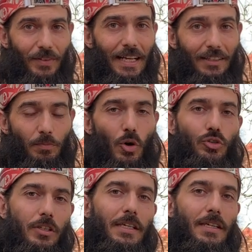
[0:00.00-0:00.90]
it's
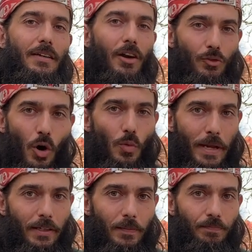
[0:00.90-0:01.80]
mostly
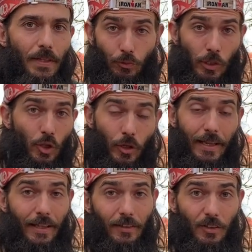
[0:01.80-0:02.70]
aerobic. If we're
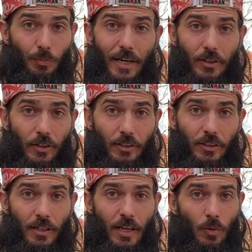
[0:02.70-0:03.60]
looking at the sprinters,